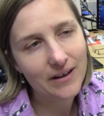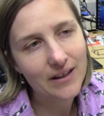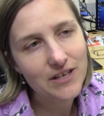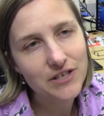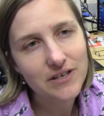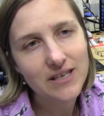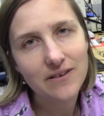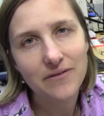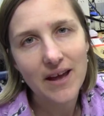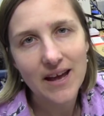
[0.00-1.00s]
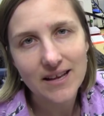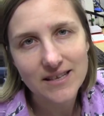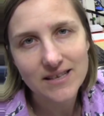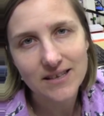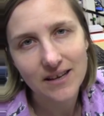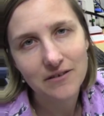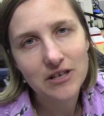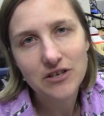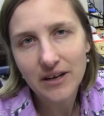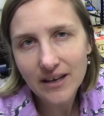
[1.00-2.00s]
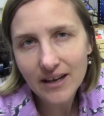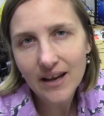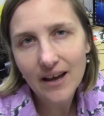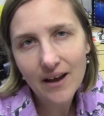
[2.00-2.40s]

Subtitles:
glaciers advance and retreat